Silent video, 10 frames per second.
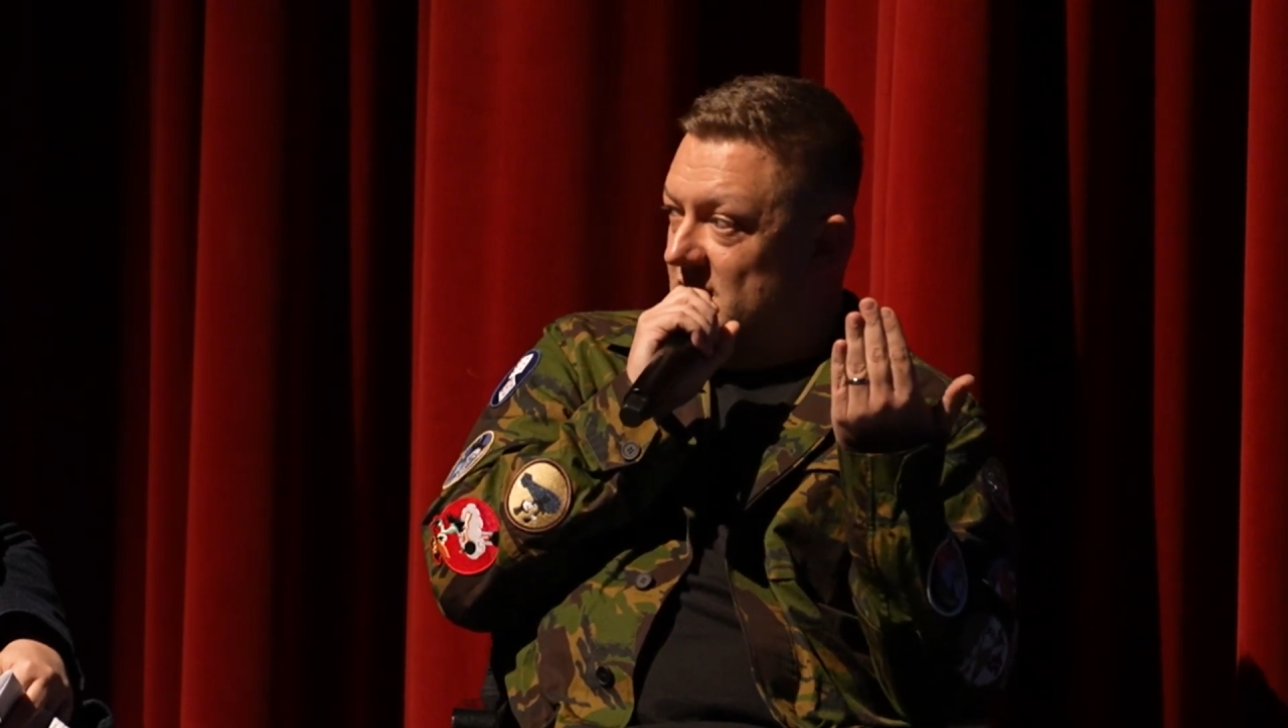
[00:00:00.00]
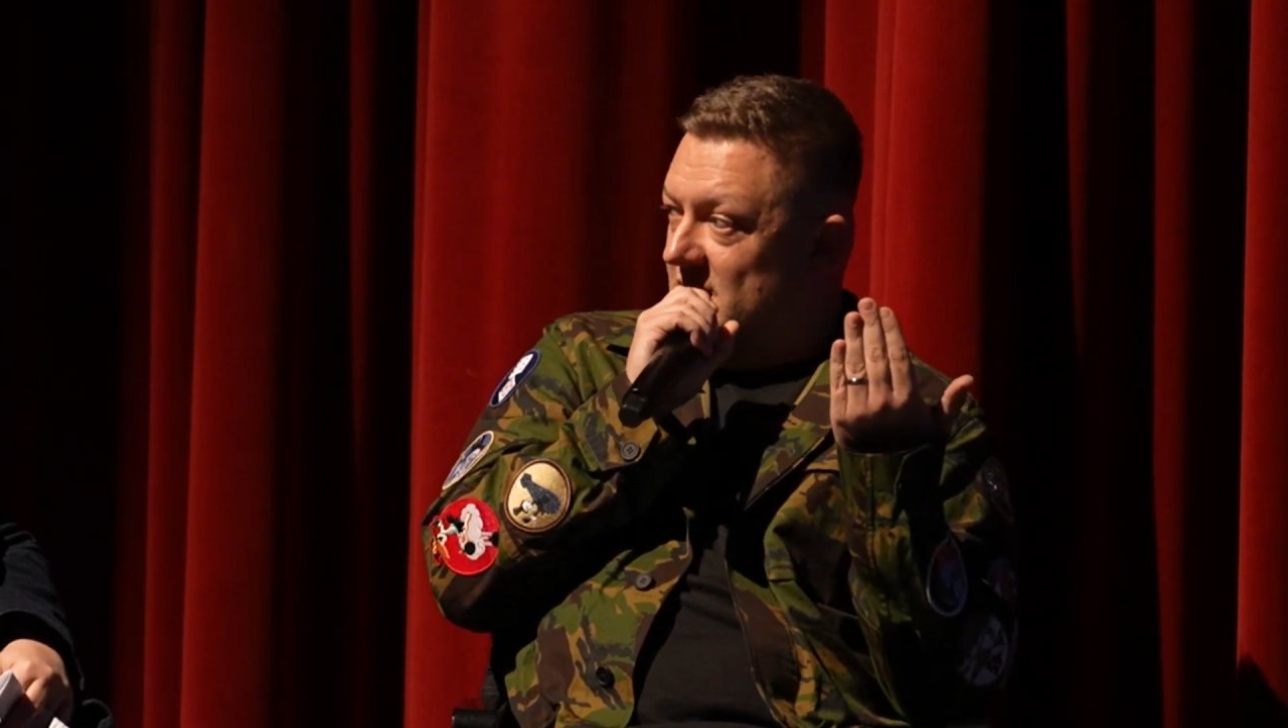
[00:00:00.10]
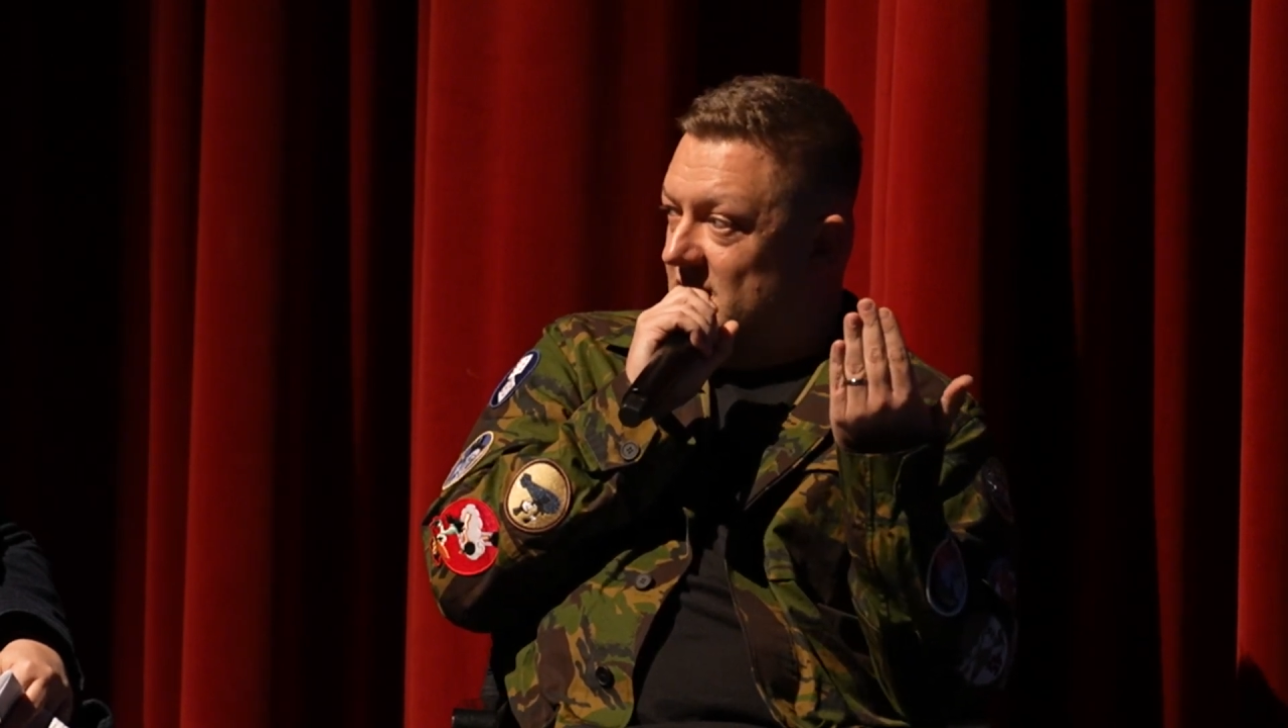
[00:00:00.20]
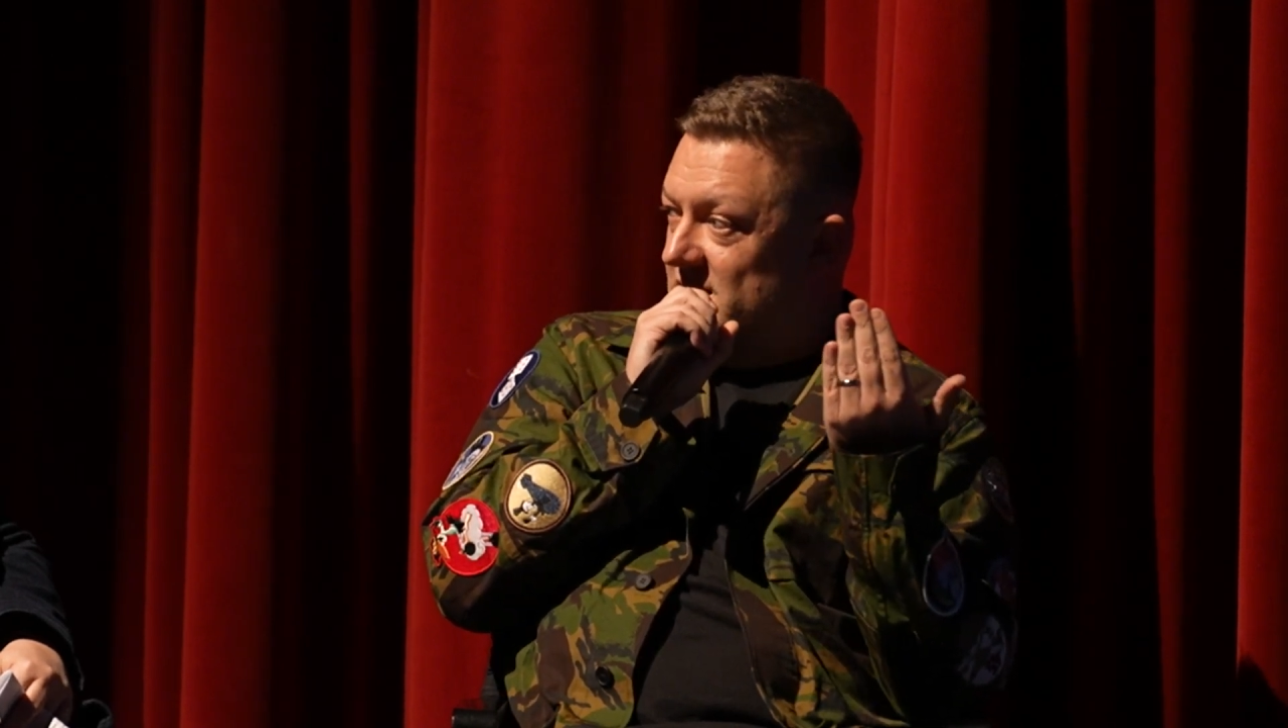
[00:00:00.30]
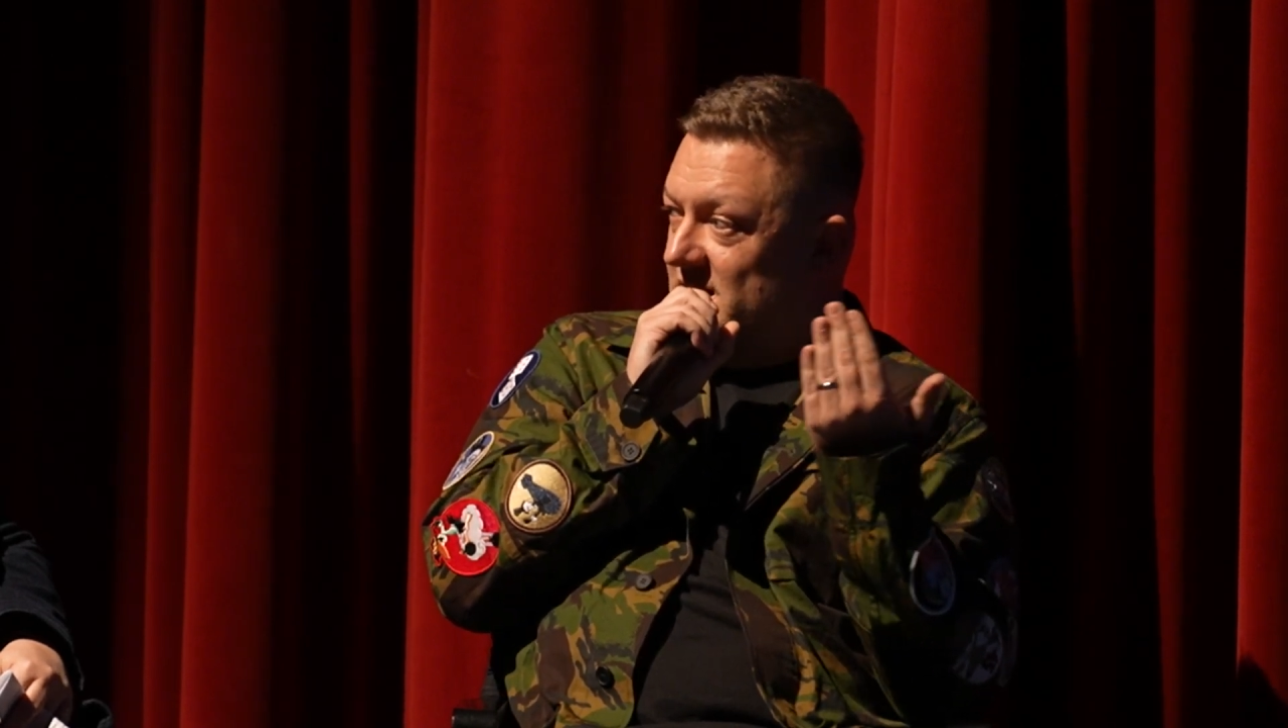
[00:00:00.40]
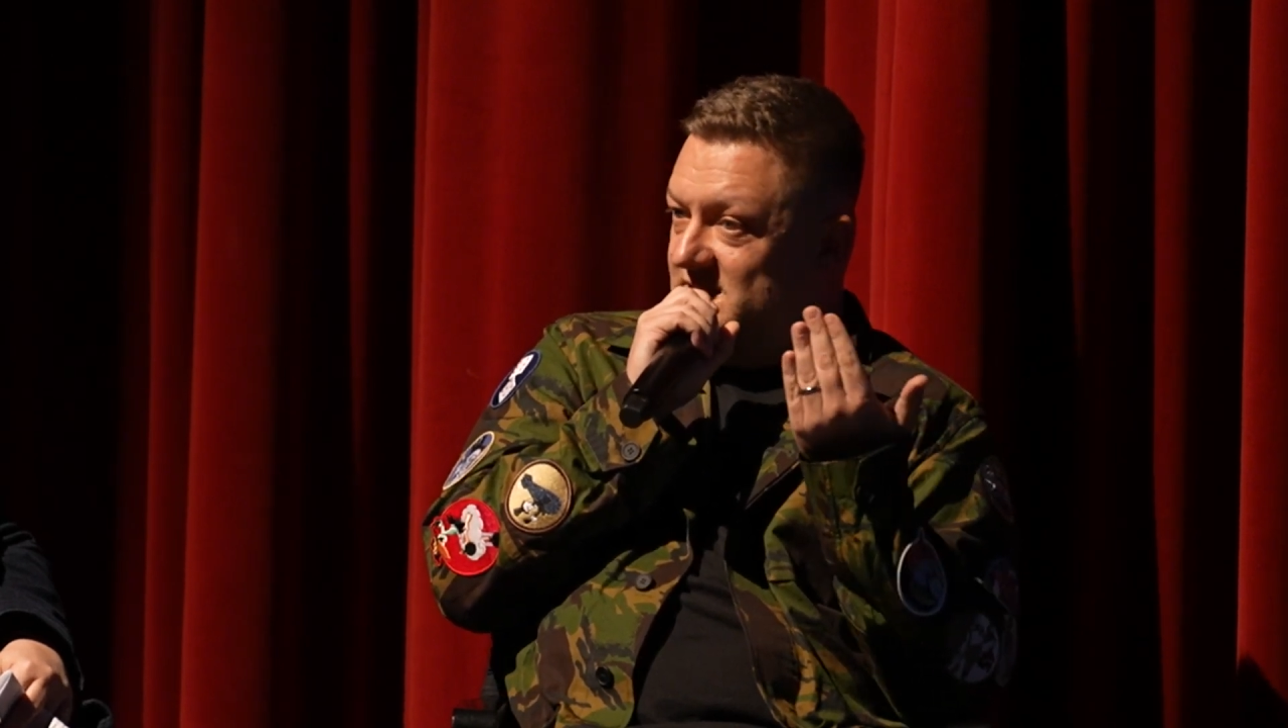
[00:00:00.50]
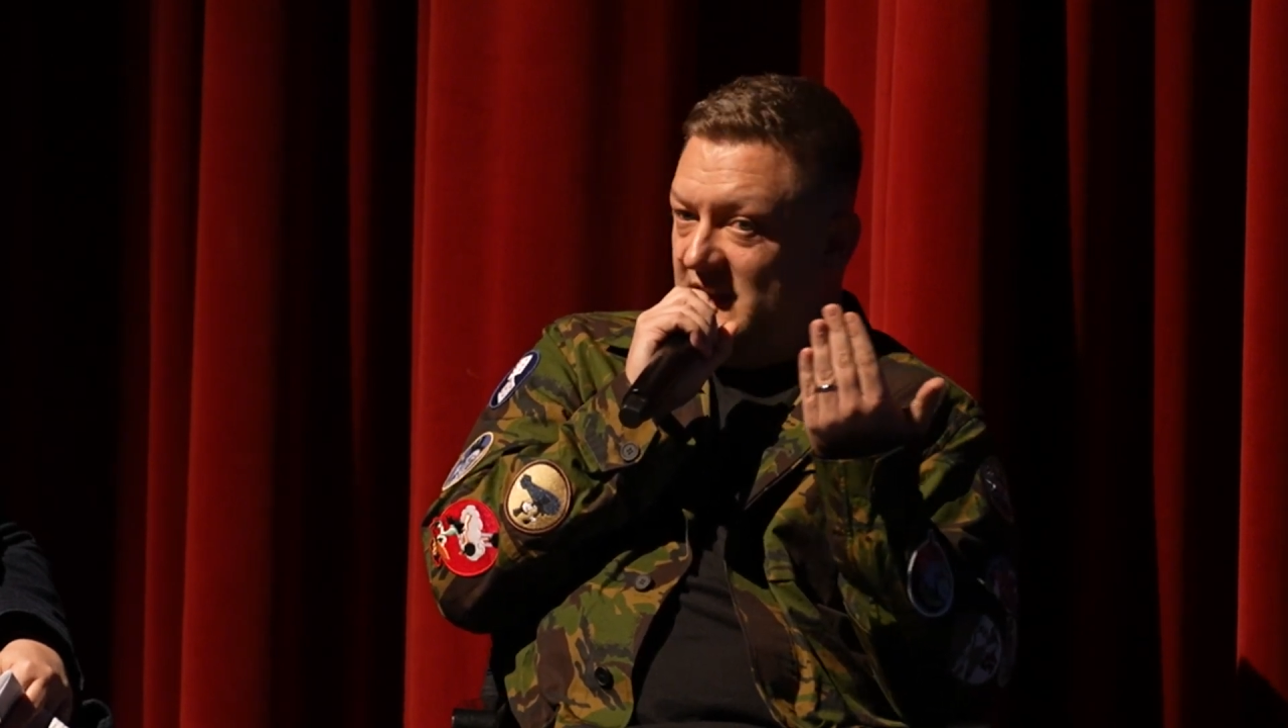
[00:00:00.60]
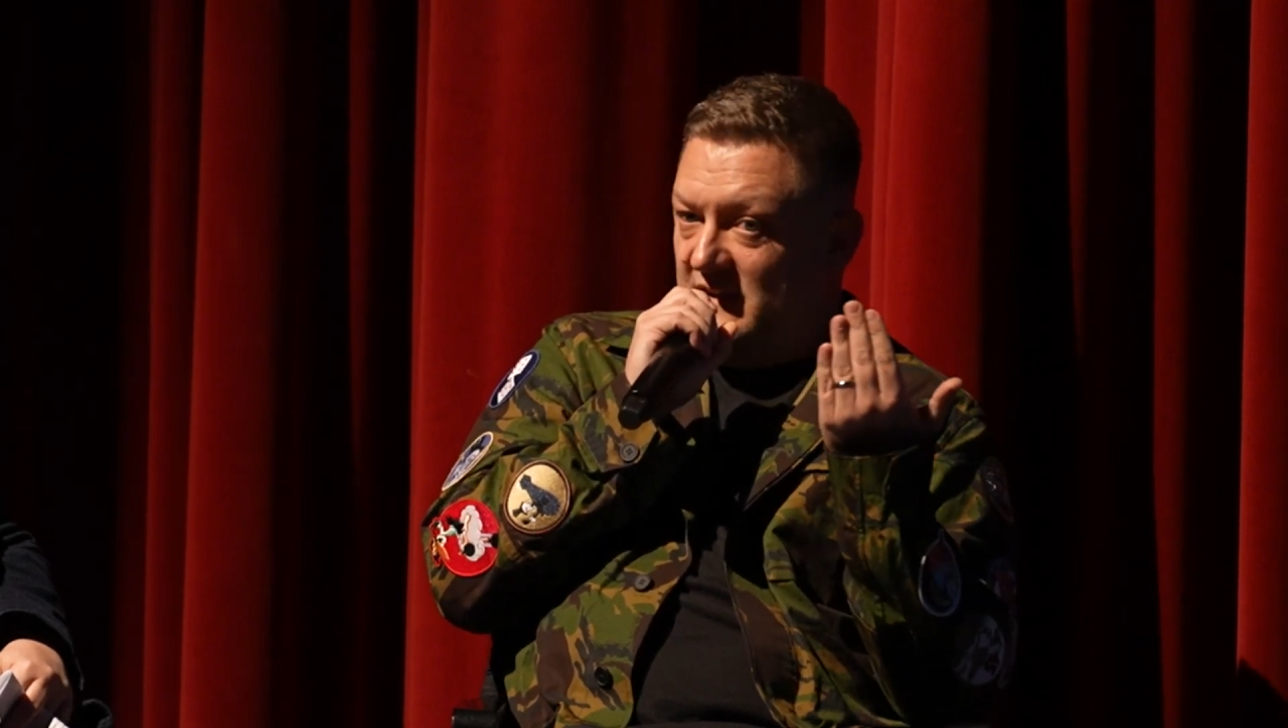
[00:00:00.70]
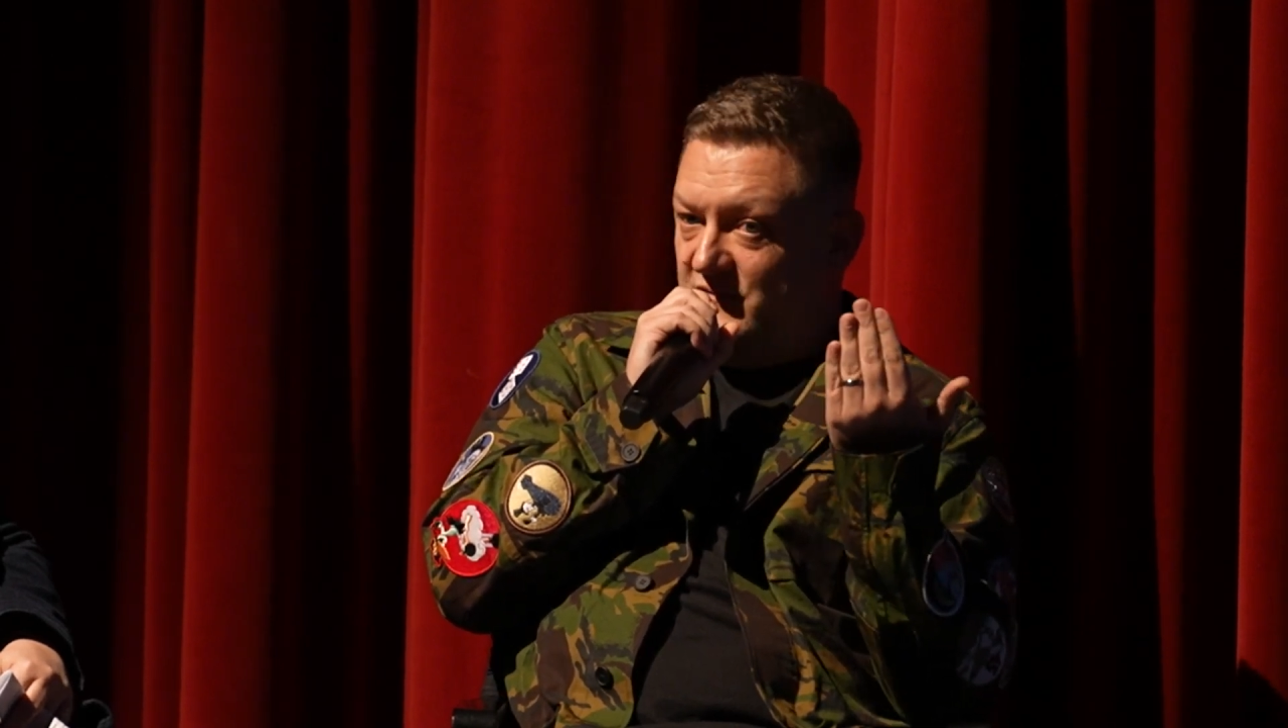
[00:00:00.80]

and a set